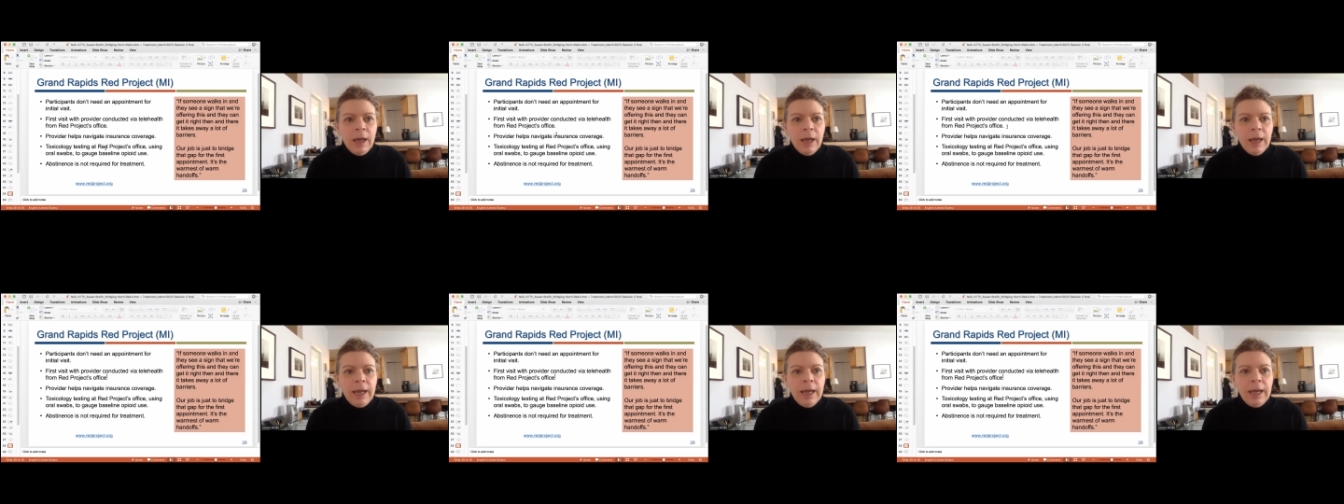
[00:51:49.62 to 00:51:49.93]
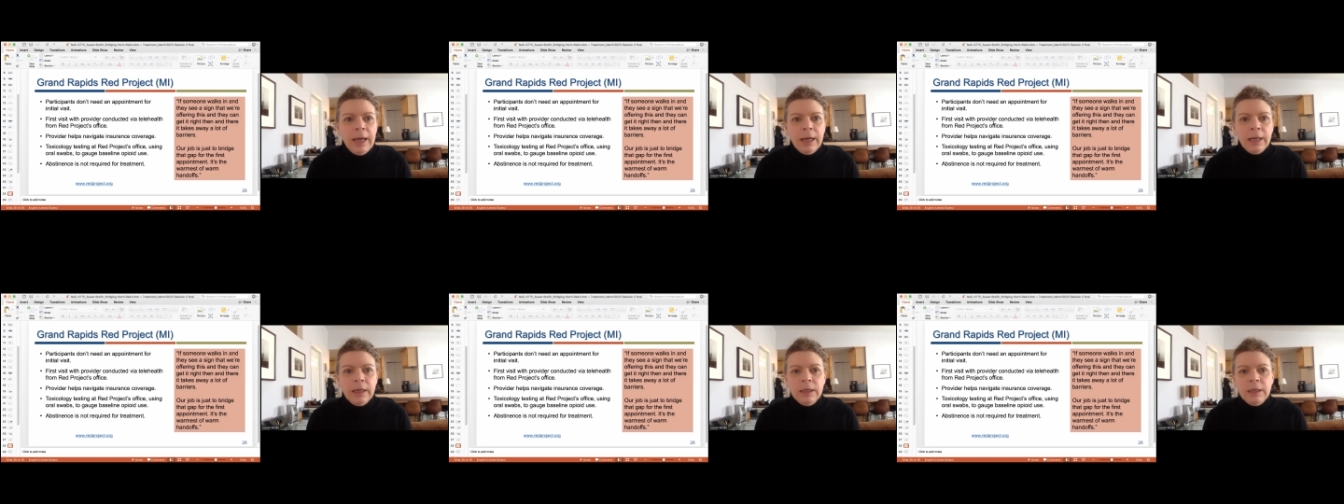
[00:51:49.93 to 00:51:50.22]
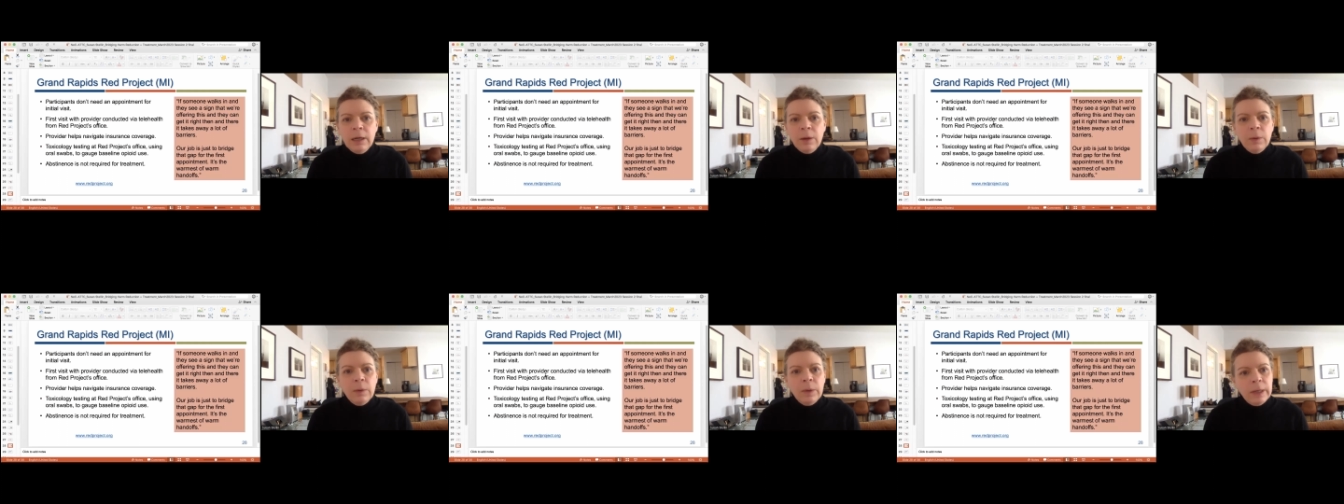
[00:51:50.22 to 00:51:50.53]

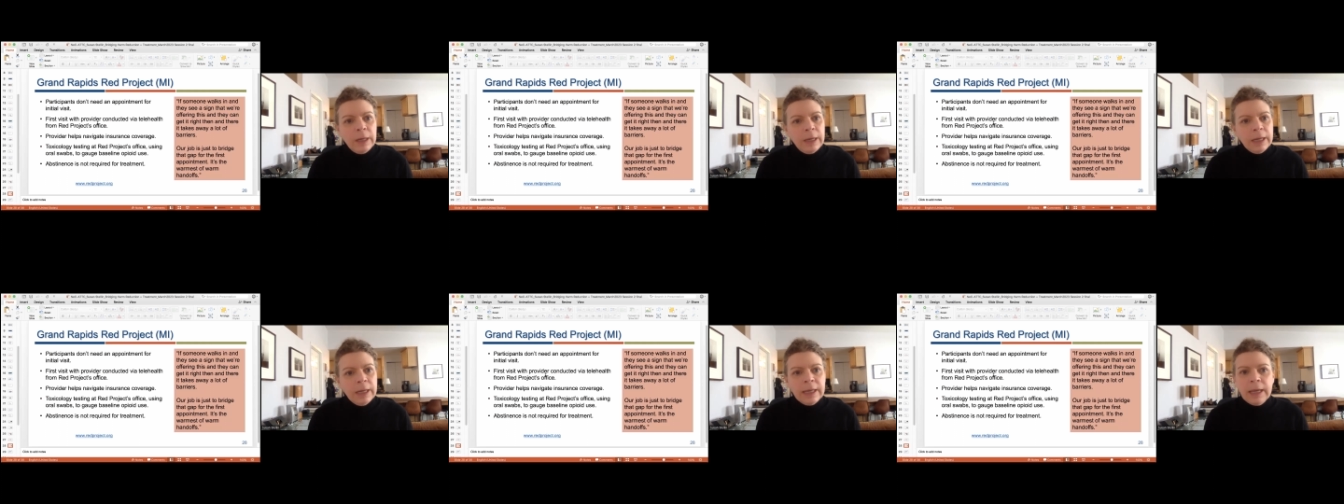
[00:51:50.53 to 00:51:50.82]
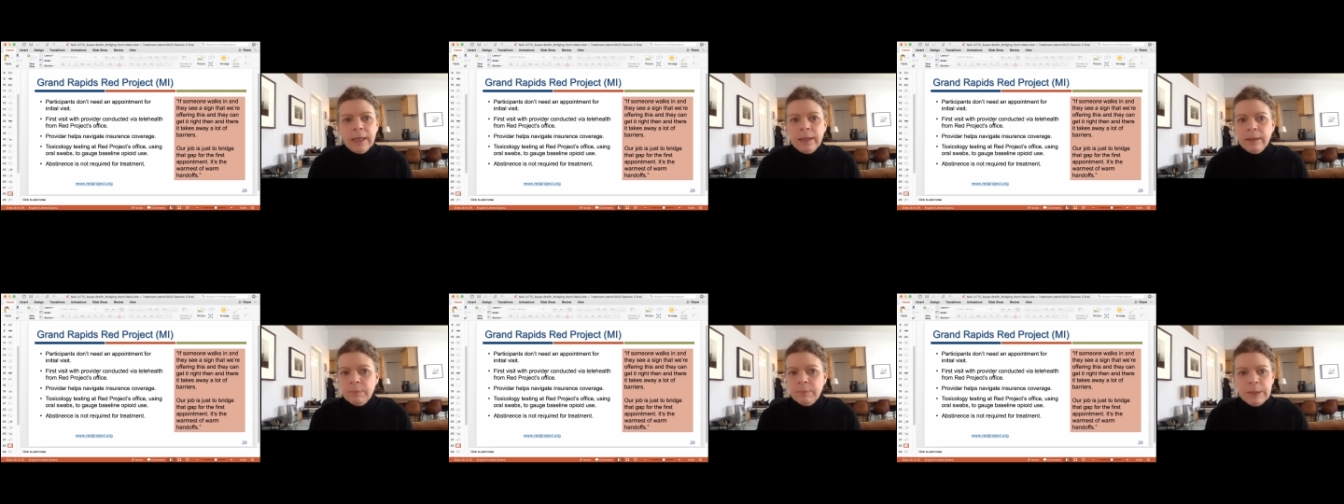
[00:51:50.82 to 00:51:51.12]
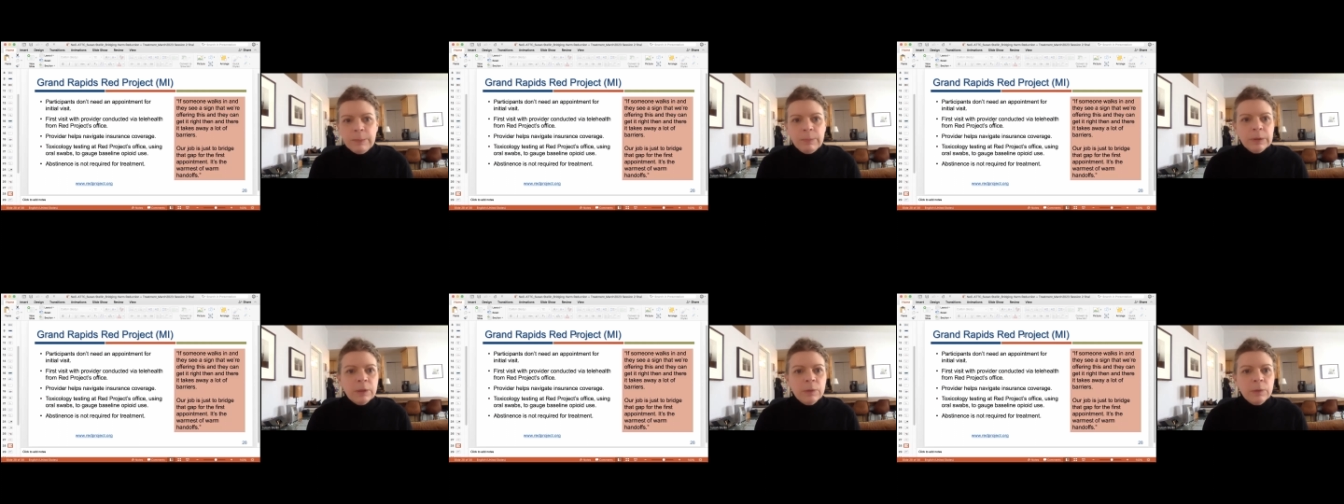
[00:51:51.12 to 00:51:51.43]
And, again,
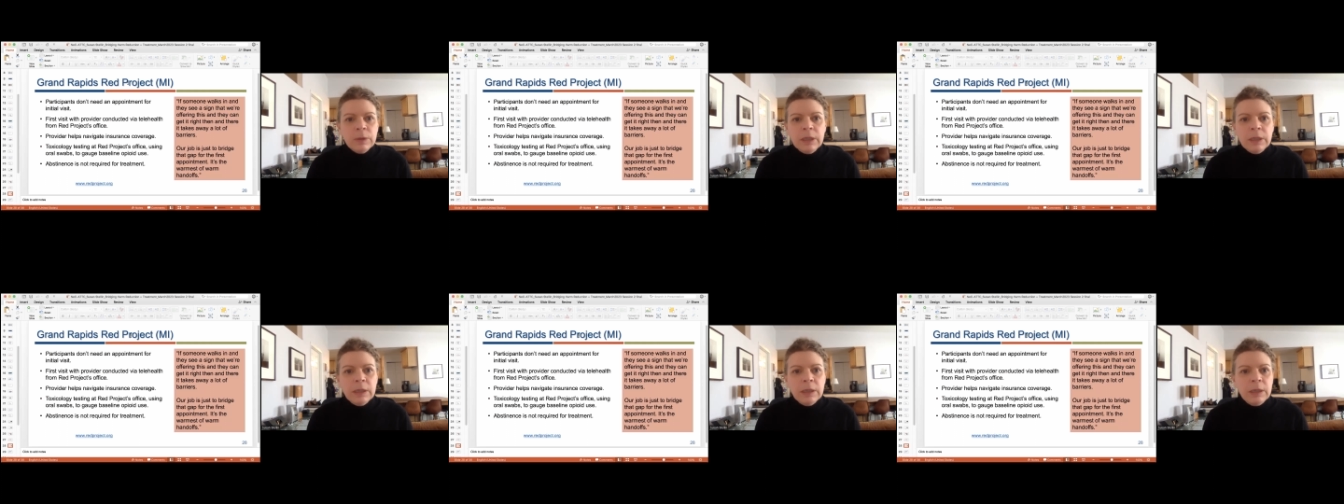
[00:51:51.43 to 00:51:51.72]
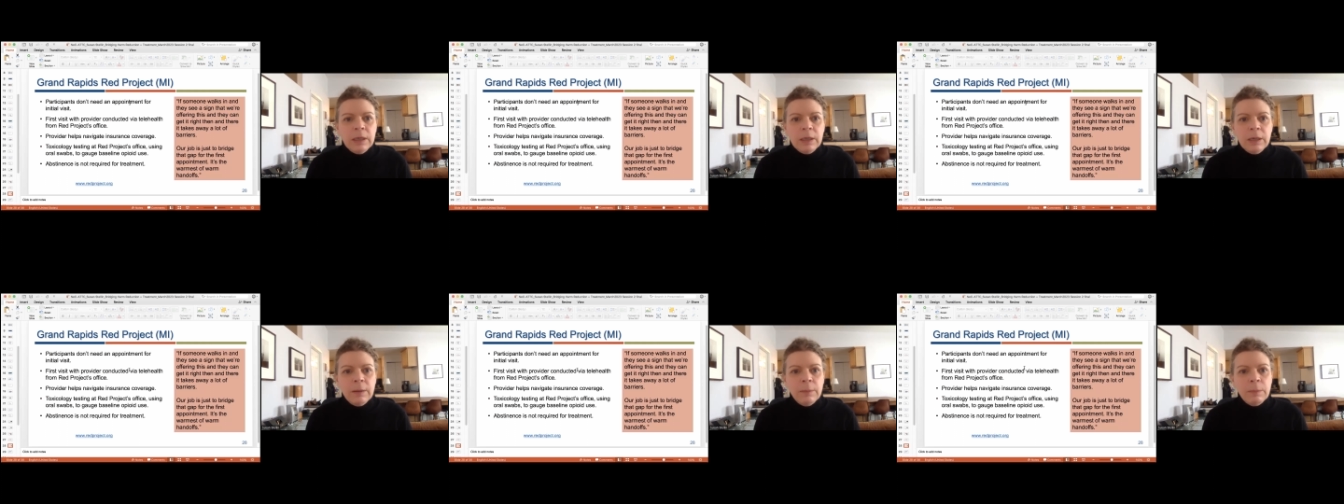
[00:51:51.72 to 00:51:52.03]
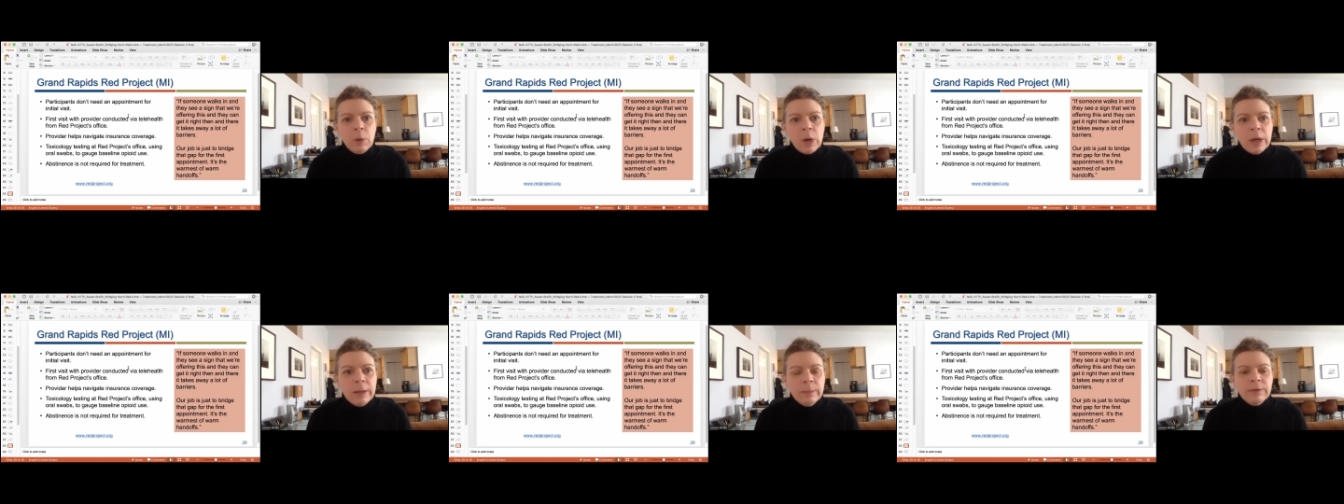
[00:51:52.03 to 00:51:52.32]
people don't need an
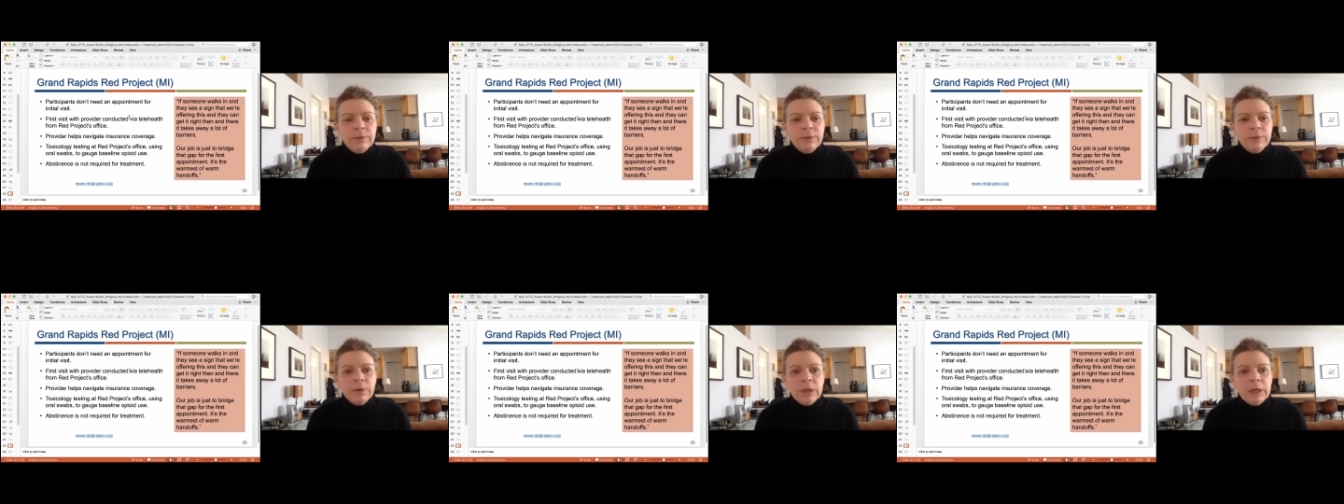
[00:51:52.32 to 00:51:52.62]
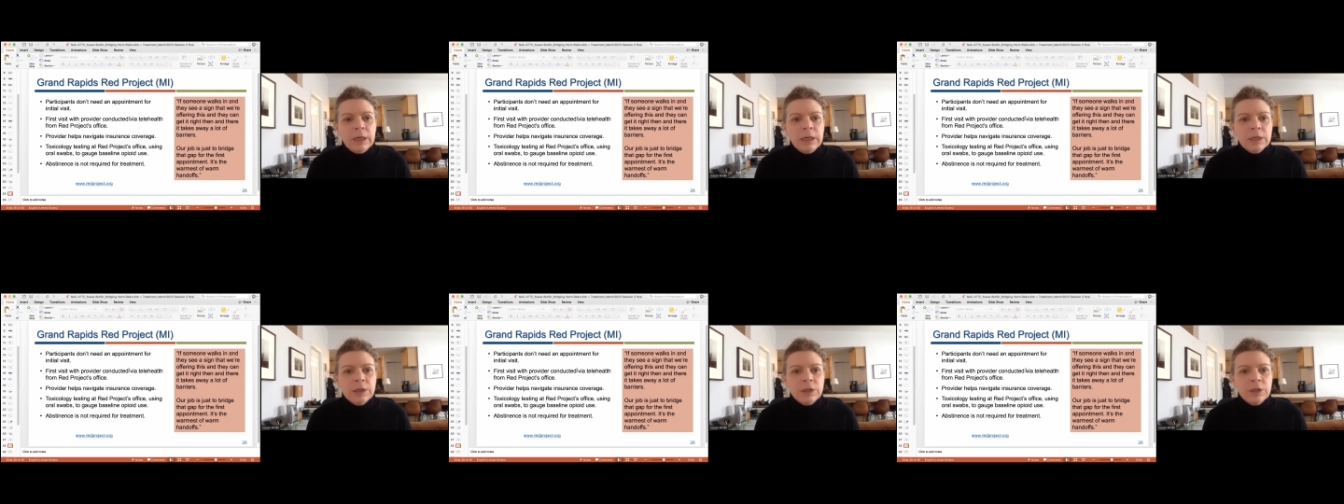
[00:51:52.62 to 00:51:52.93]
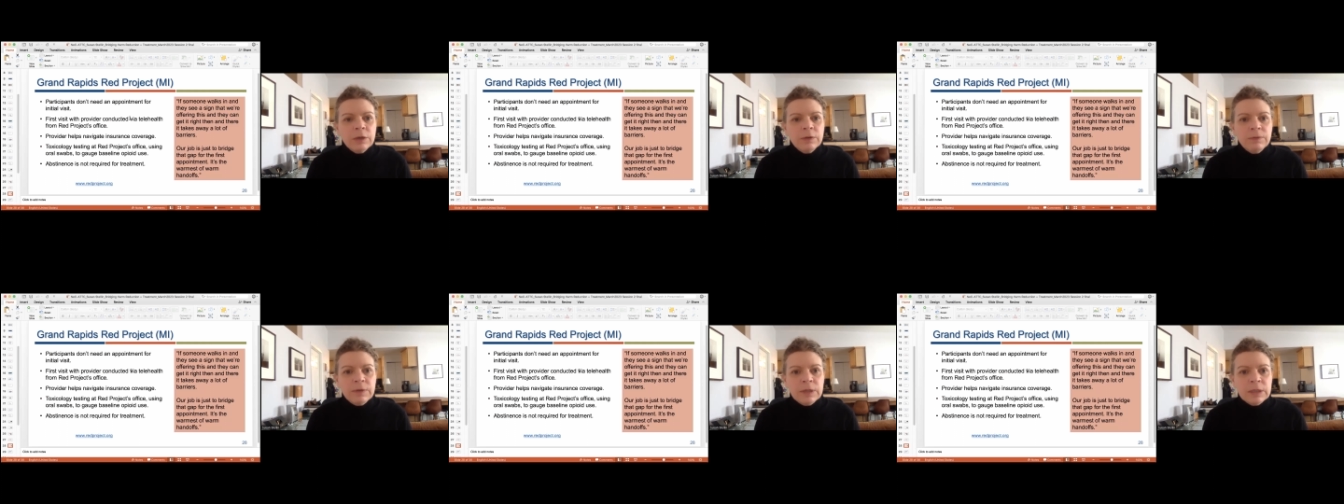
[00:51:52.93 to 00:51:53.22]
appointment for an
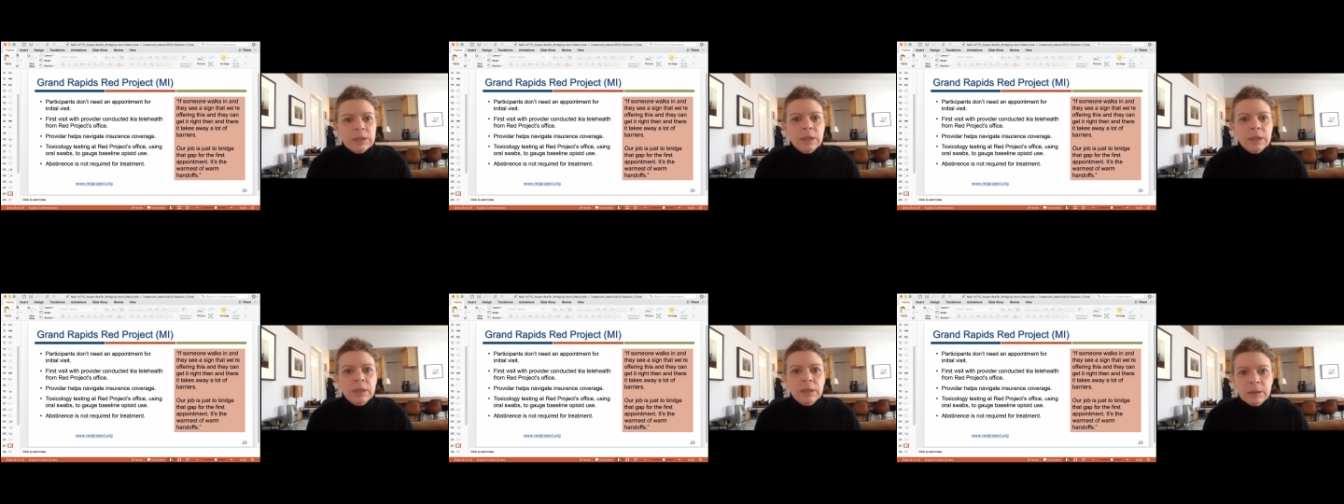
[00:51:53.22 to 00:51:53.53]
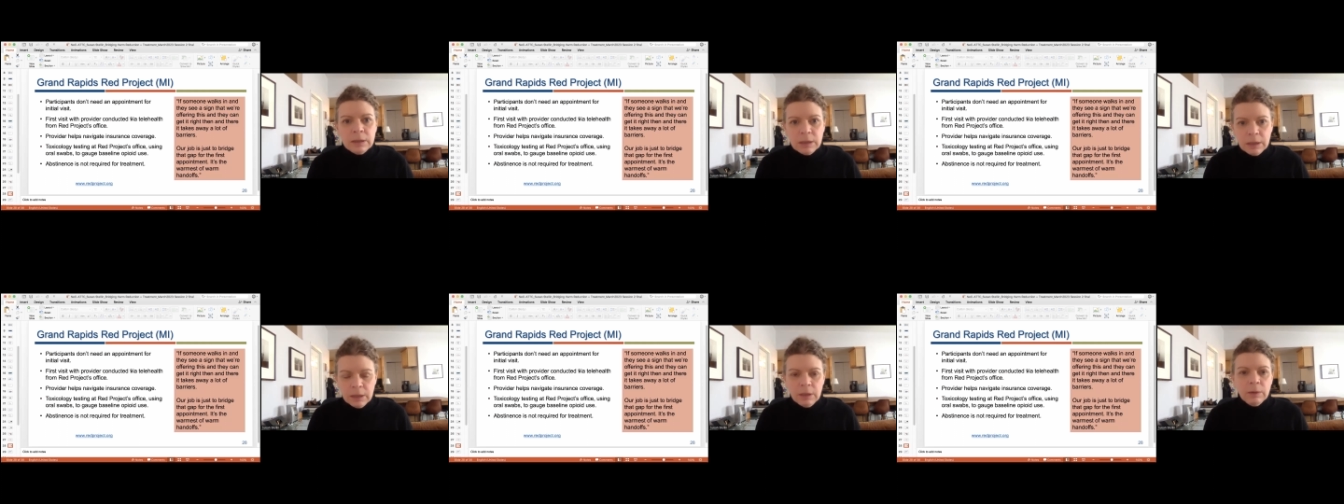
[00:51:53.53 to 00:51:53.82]
initial visit,